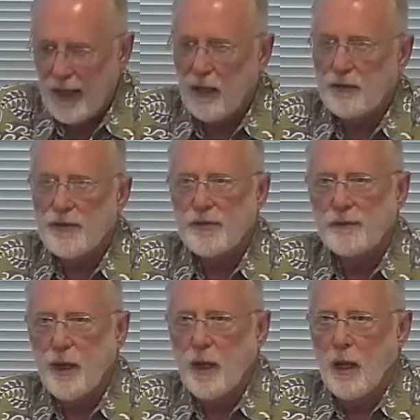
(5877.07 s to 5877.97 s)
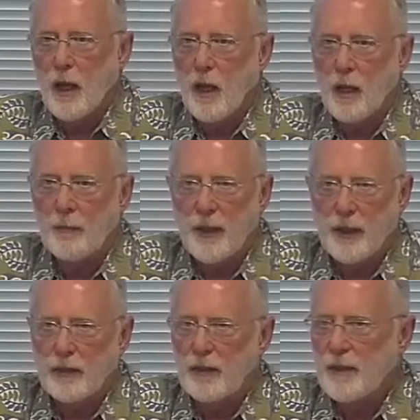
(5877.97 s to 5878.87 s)
else,
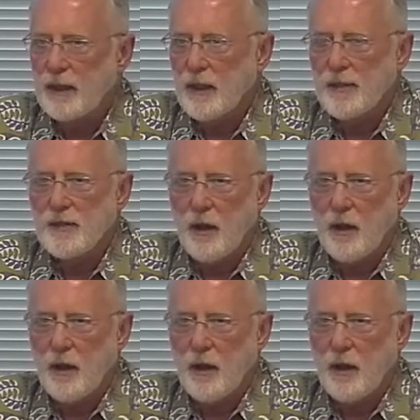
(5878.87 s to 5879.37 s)
partly because